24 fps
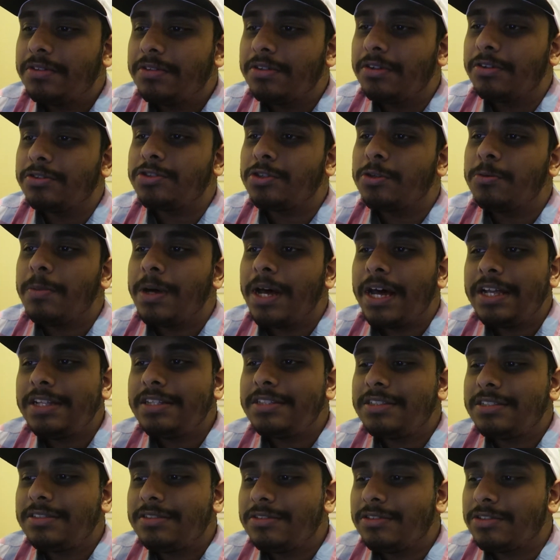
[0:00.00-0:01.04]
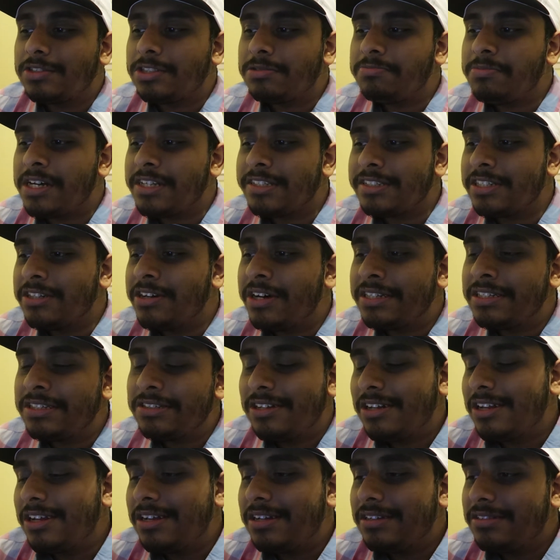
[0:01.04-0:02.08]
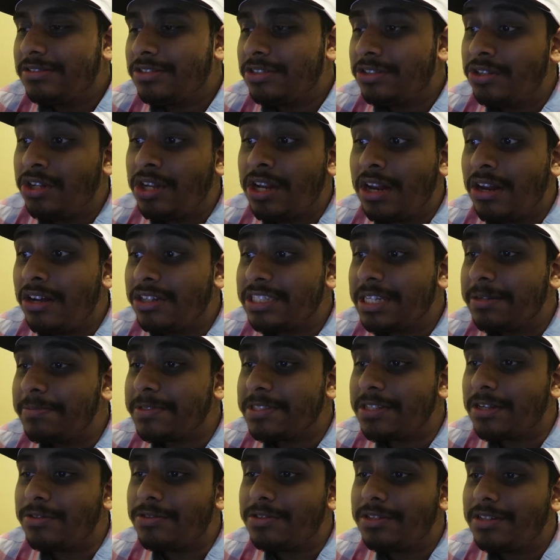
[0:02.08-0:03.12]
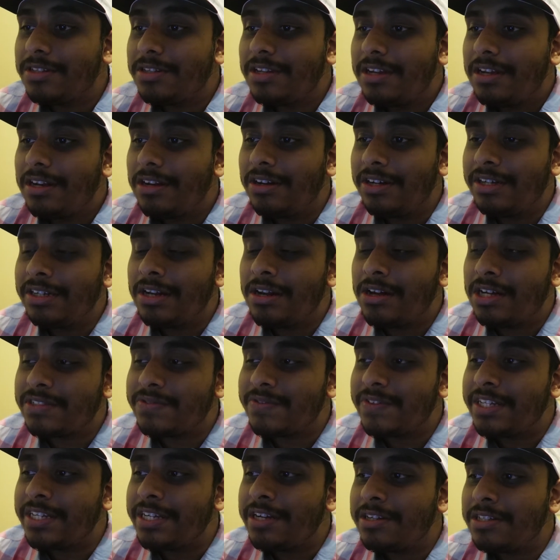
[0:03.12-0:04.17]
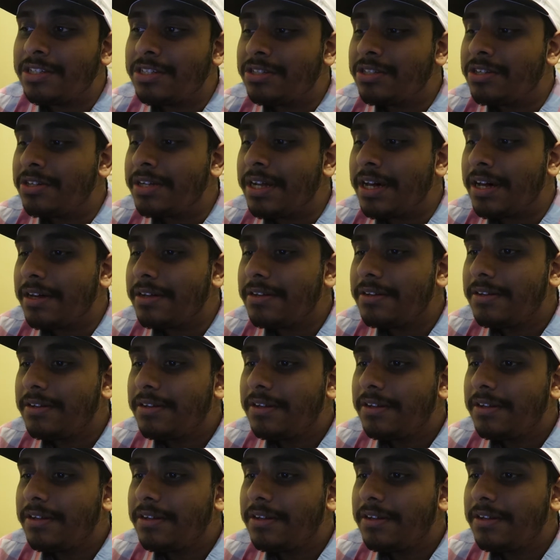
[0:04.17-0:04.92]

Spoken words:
Not too bad. Not too bad for now. I didn't know that last episode. But in the last video, I didn't know that.